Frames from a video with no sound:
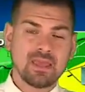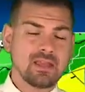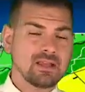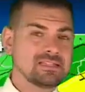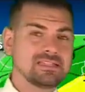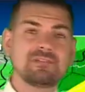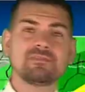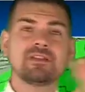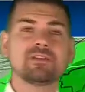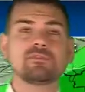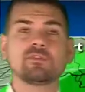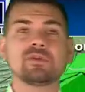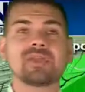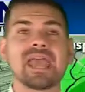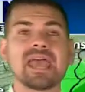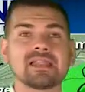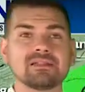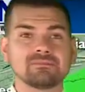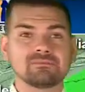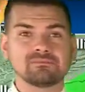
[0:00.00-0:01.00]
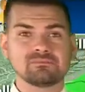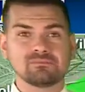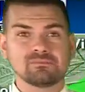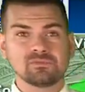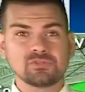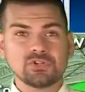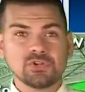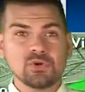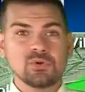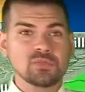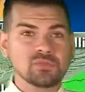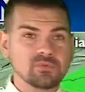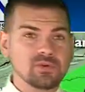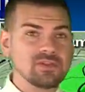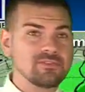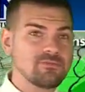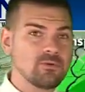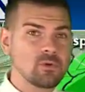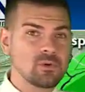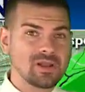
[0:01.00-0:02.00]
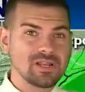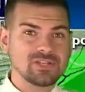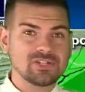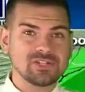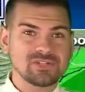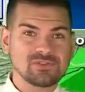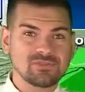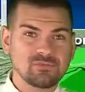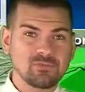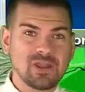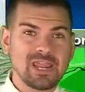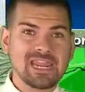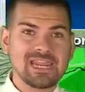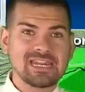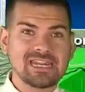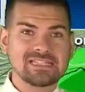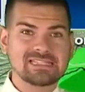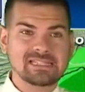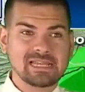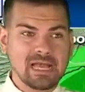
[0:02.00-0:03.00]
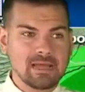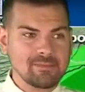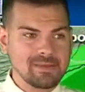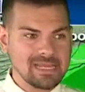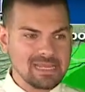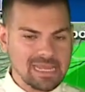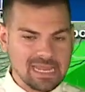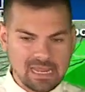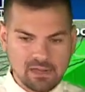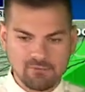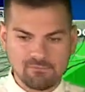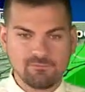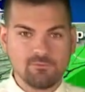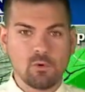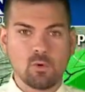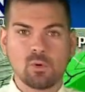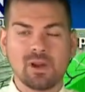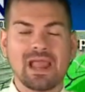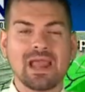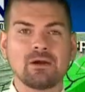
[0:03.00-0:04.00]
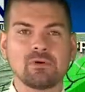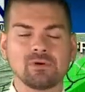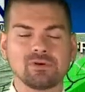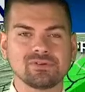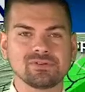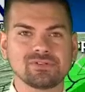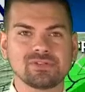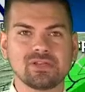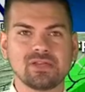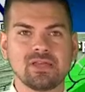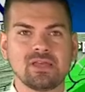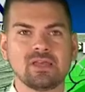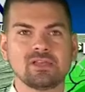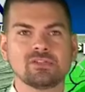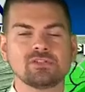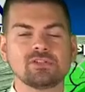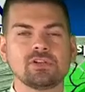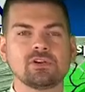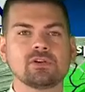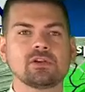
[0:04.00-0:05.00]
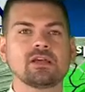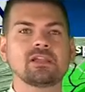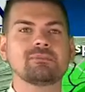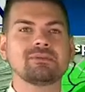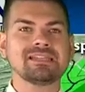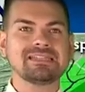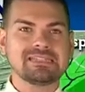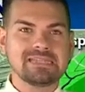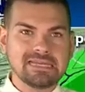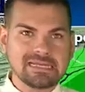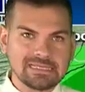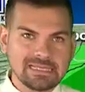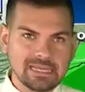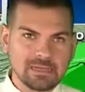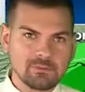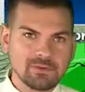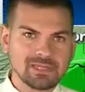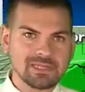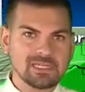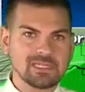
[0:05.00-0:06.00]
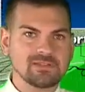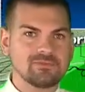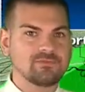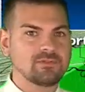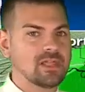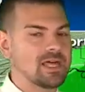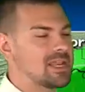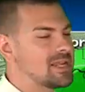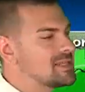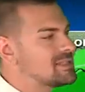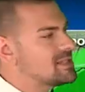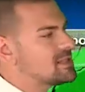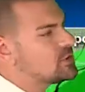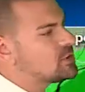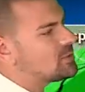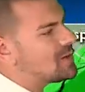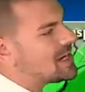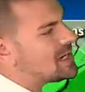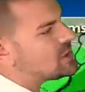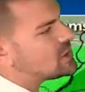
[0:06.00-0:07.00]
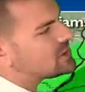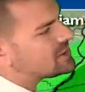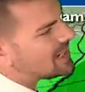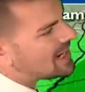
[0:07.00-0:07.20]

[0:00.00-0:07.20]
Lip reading: Because even if you get 2, 3, 4 inches of rain, it's coming in 4 hours. So you're going to be dealing with these flooding situations.